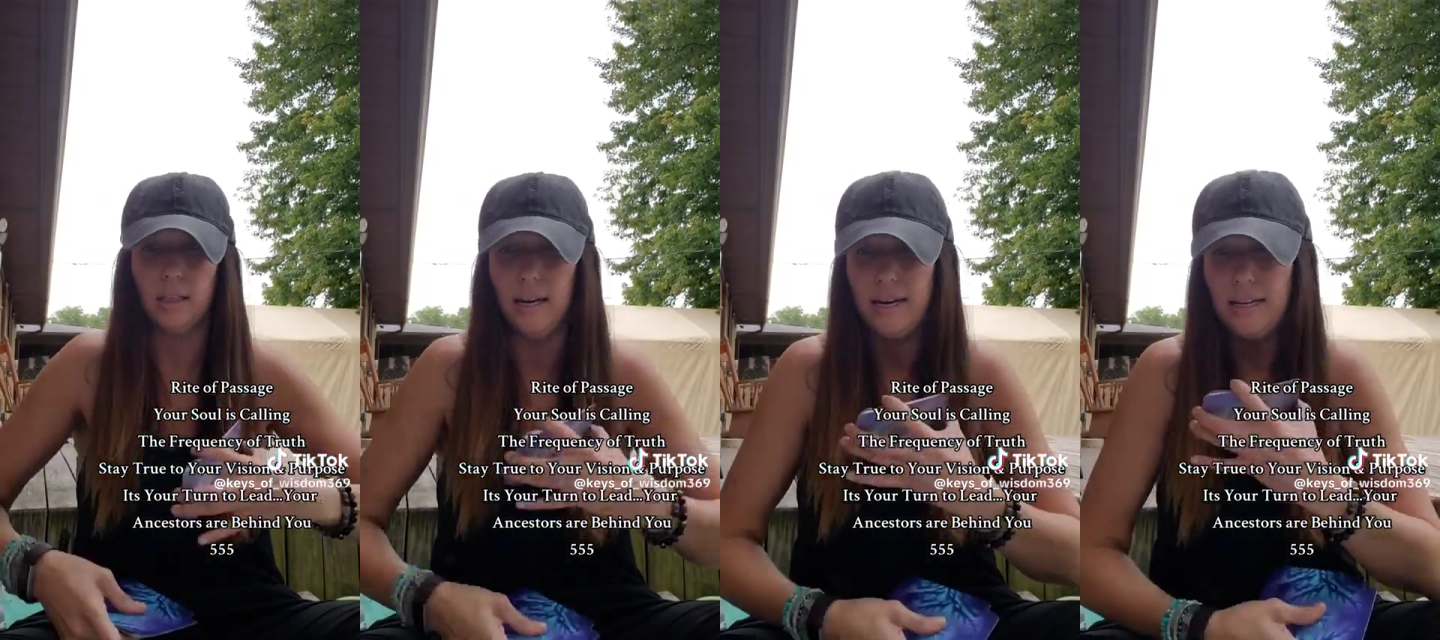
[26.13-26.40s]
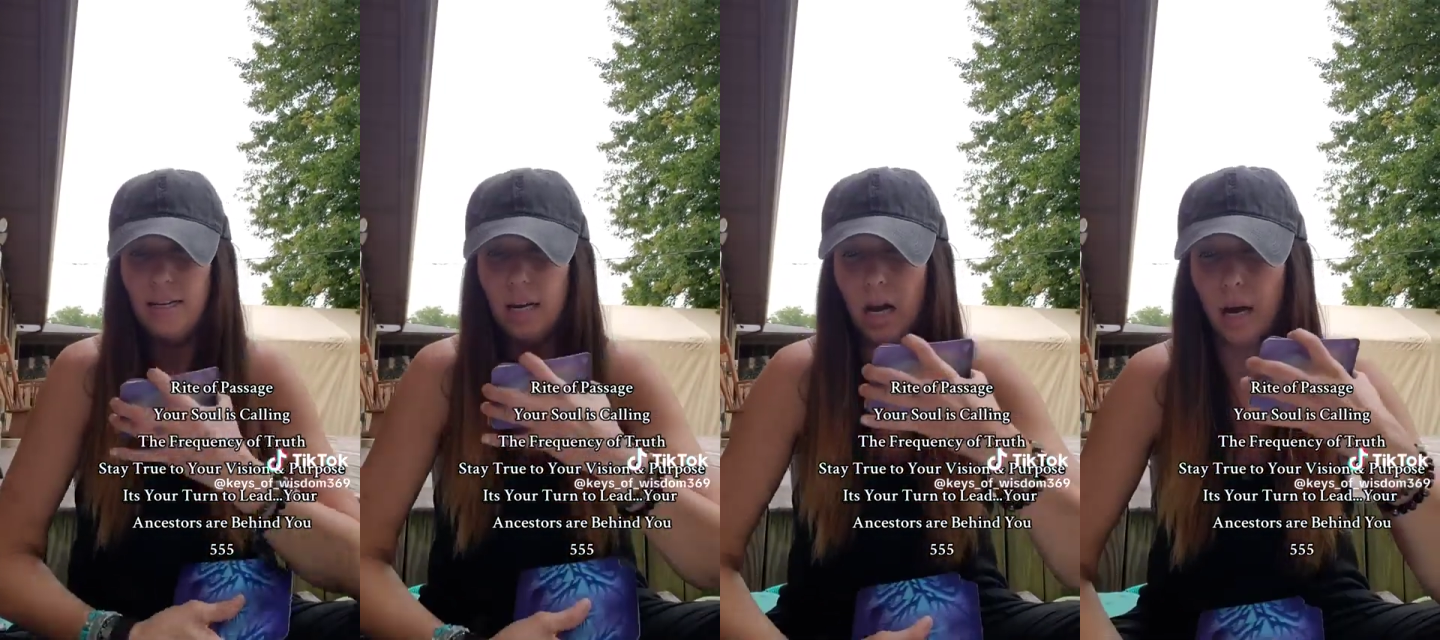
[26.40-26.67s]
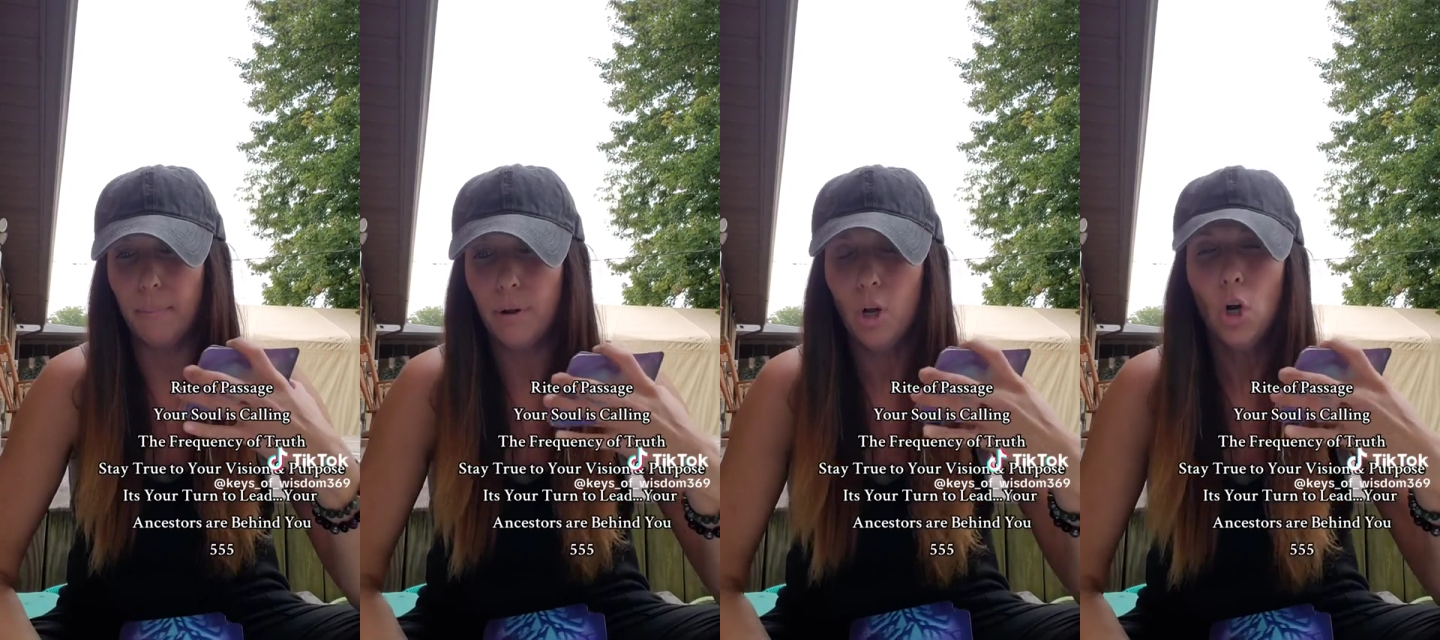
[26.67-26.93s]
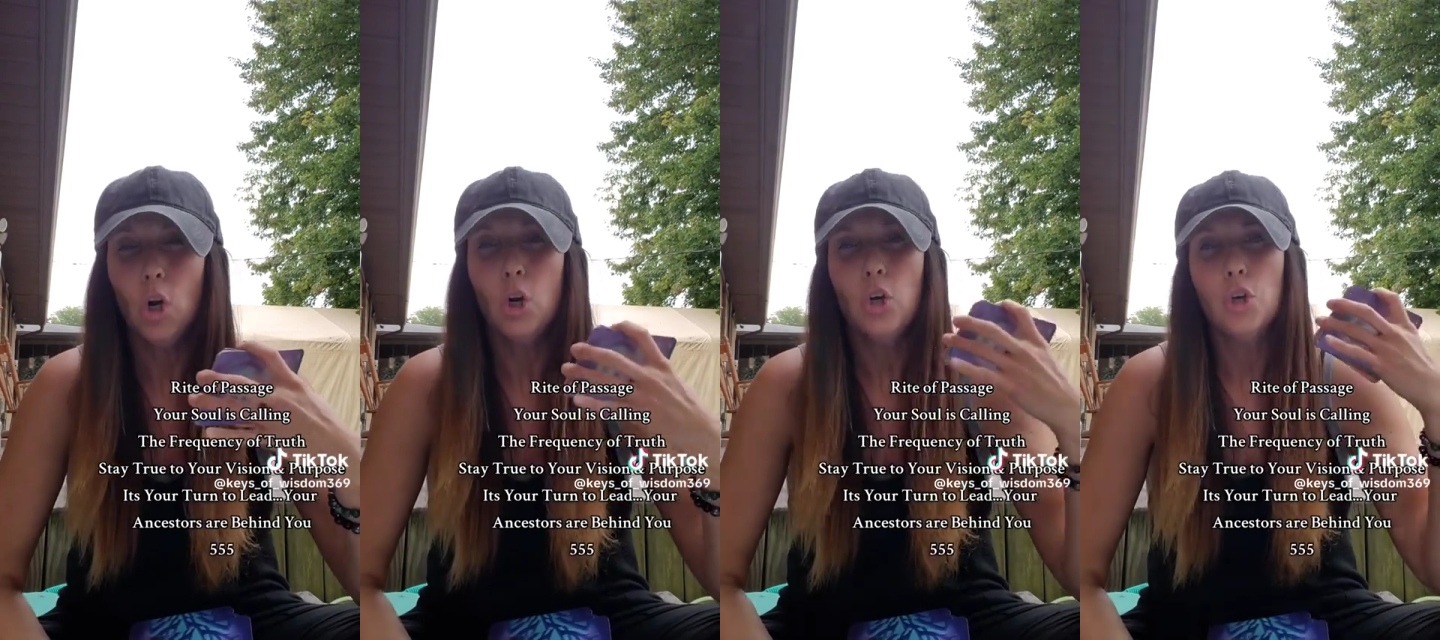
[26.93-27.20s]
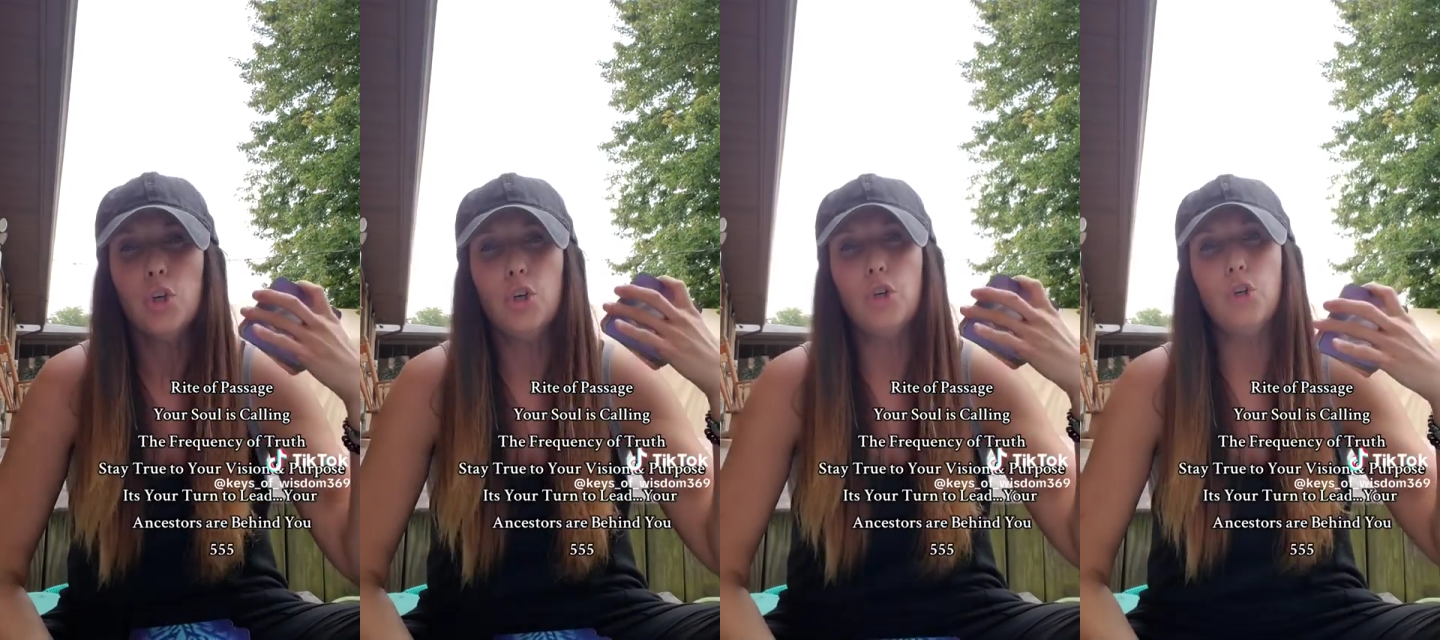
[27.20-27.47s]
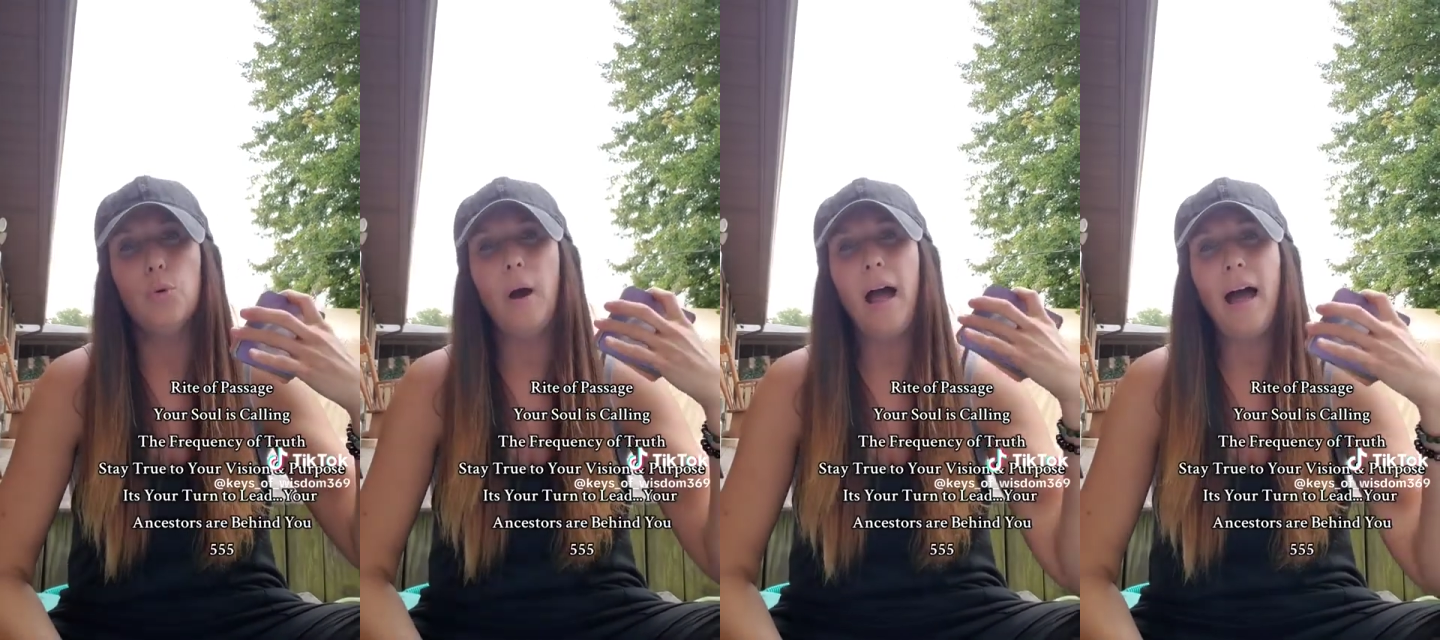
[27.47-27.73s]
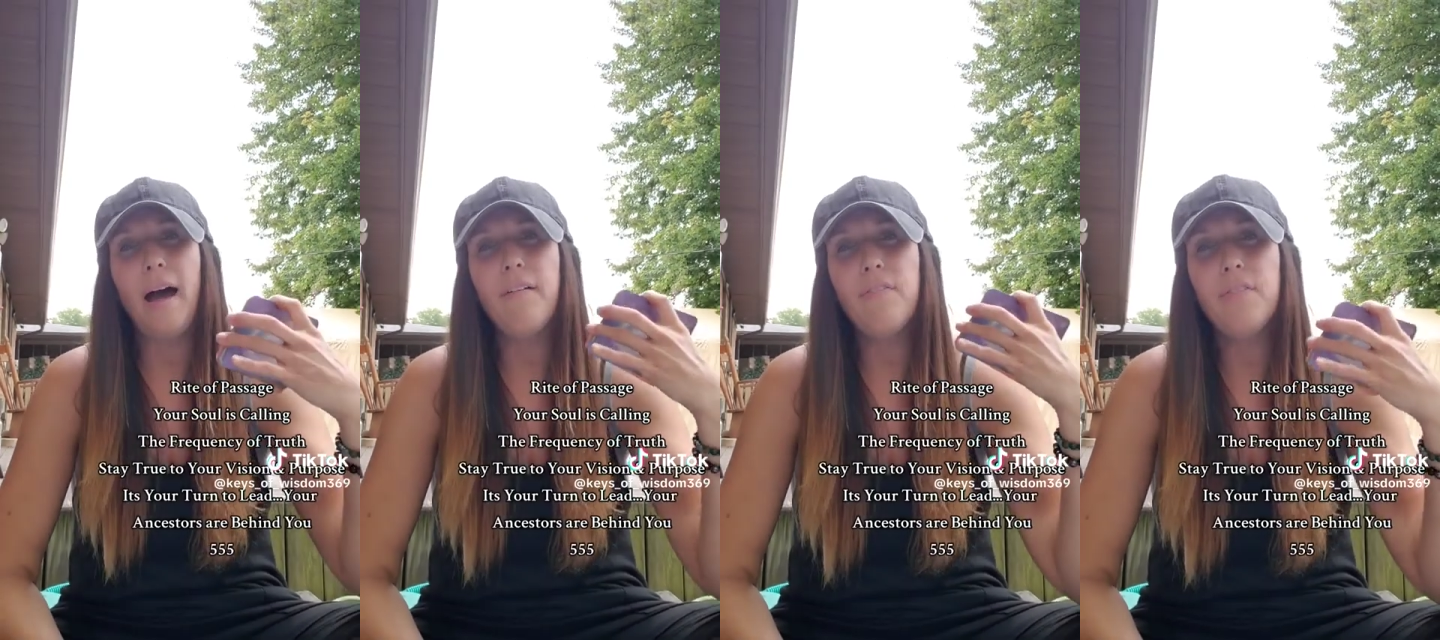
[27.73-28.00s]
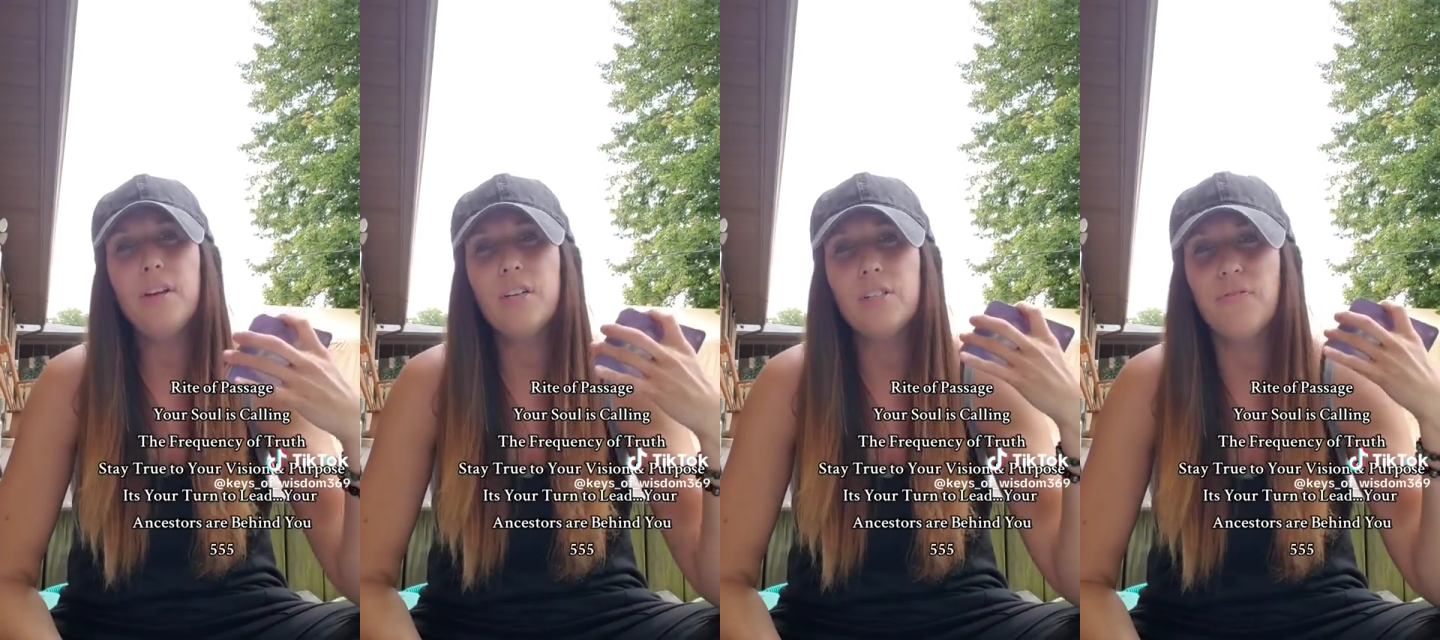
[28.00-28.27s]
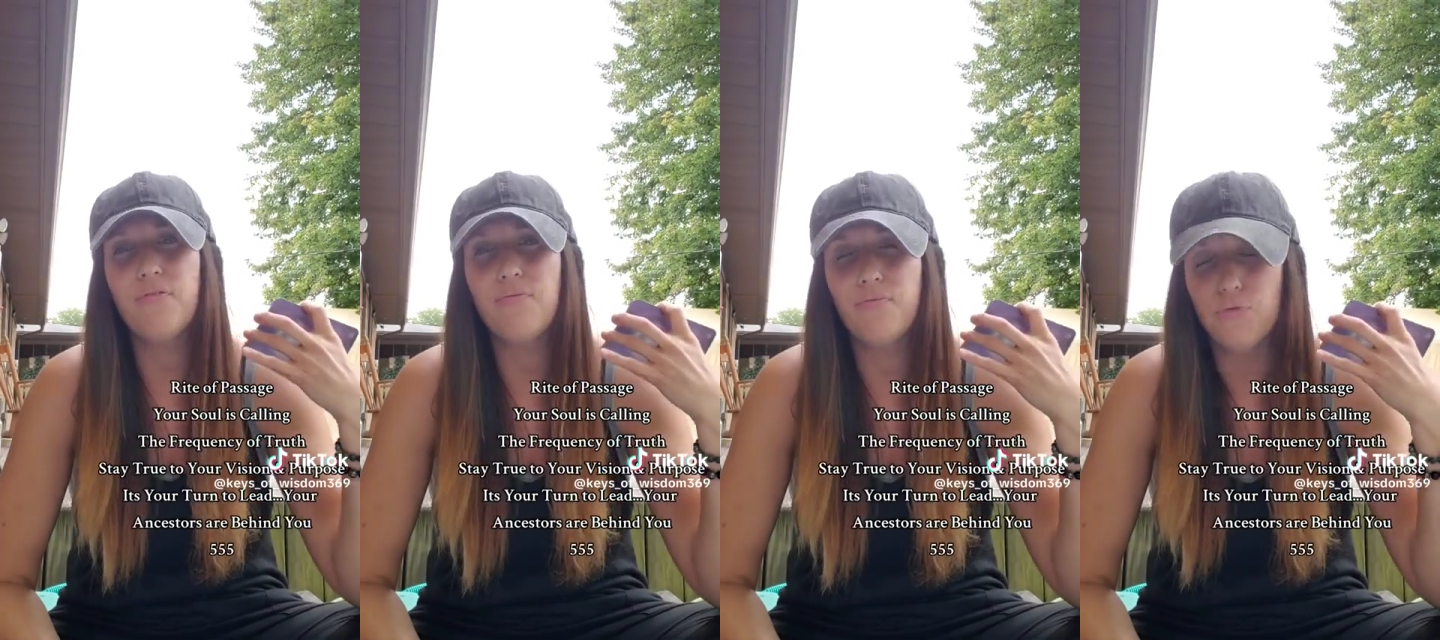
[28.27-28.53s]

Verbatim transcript: lighting up. You have this